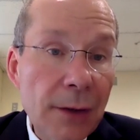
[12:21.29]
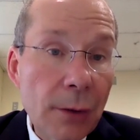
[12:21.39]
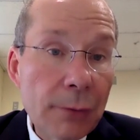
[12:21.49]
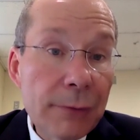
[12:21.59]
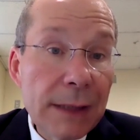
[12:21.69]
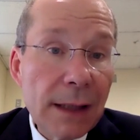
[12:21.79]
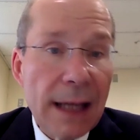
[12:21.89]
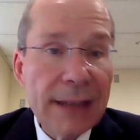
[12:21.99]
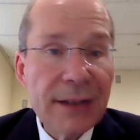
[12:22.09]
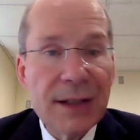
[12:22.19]
don't
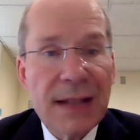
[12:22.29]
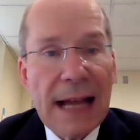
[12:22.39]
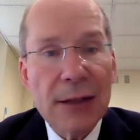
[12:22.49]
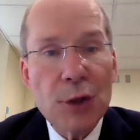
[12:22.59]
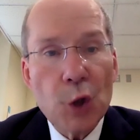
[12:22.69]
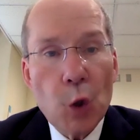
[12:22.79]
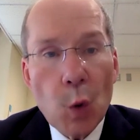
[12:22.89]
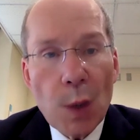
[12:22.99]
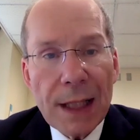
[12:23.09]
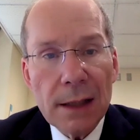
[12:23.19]
realize is that your
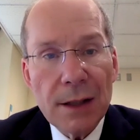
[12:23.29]
cornea,